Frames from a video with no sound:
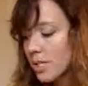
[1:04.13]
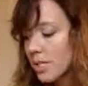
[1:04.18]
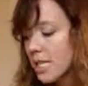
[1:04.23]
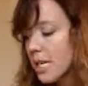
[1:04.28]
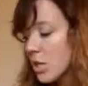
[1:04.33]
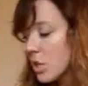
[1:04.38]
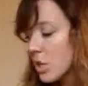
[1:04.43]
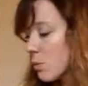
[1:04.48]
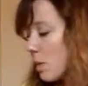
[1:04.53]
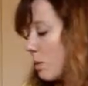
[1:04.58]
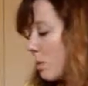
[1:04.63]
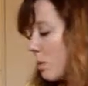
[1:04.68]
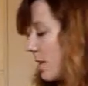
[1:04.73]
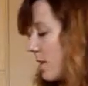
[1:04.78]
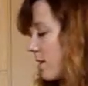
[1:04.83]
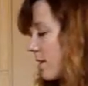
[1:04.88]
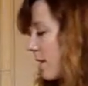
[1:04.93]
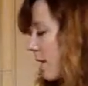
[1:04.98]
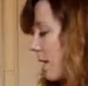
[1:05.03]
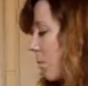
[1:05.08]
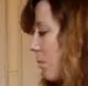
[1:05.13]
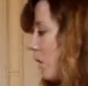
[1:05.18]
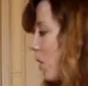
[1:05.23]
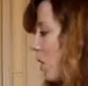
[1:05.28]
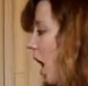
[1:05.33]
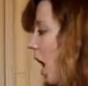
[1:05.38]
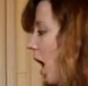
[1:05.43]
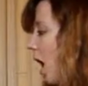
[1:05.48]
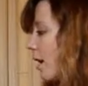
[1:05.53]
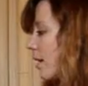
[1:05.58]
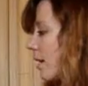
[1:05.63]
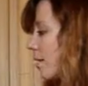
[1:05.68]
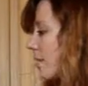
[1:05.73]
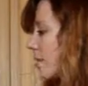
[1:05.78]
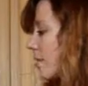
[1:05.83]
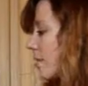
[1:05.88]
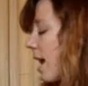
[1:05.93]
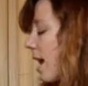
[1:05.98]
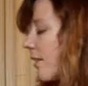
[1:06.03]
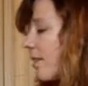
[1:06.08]
to teach me because I'm not
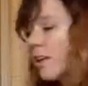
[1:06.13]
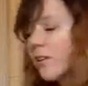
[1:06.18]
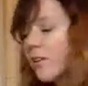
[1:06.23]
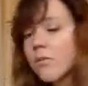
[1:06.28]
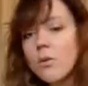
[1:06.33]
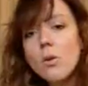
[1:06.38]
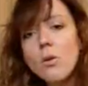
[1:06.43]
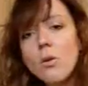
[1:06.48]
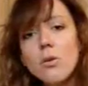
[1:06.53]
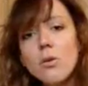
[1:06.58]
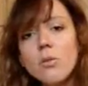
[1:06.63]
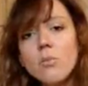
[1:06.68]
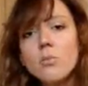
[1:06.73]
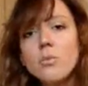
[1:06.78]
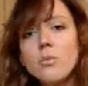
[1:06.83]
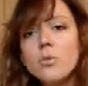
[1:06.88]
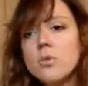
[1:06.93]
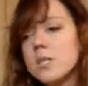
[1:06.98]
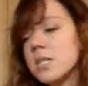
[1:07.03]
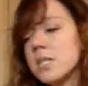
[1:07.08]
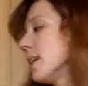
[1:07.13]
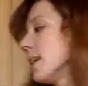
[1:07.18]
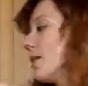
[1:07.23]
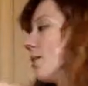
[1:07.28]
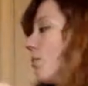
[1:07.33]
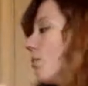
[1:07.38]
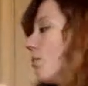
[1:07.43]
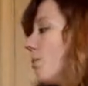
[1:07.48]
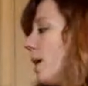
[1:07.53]
I never learned music